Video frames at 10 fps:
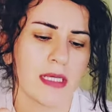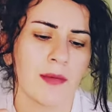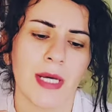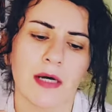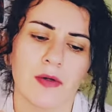
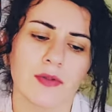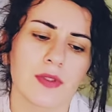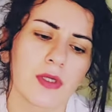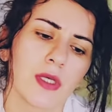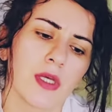
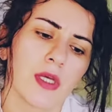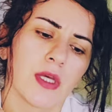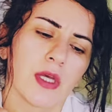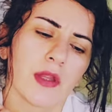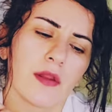about
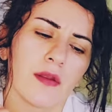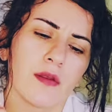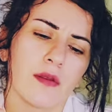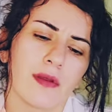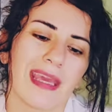
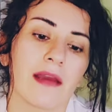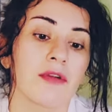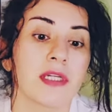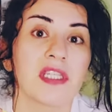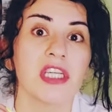the
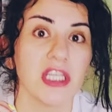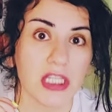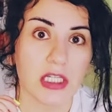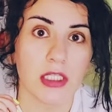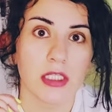
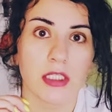guarantee.